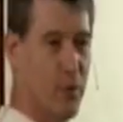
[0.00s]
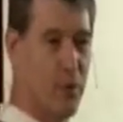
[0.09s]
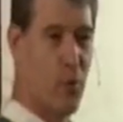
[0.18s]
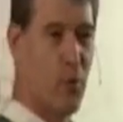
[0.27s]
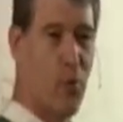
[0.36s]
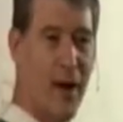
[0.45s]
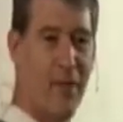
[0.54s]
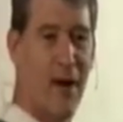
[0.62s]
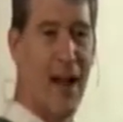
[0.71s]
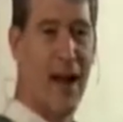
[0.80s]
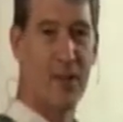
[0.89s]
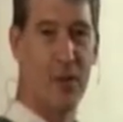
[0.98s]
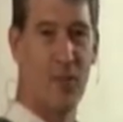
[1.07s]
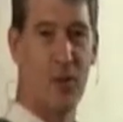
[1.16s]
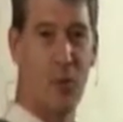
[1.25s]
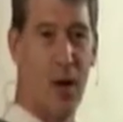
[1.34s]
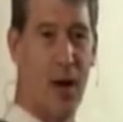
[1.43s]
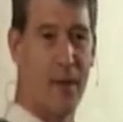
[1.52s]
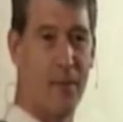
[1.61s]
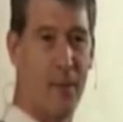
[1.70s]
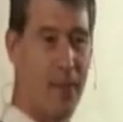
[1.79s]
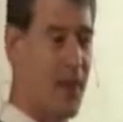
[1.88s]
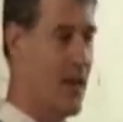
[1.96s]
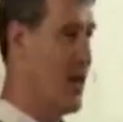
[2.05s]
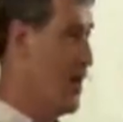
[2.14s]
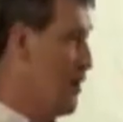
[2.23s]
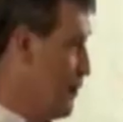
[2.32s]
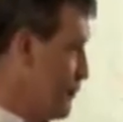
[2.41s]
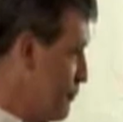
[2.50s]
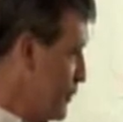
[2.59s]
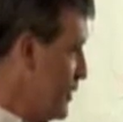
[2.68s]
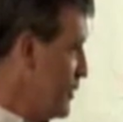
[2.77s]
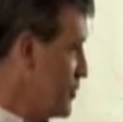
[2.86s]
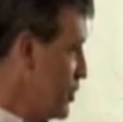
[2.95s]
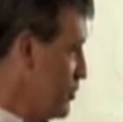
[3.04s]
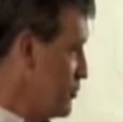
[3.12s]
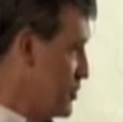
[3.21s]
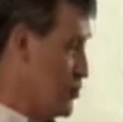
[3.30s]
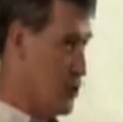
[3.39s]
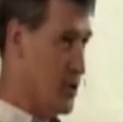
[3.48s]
or whatever axioms you want. Freely chosen.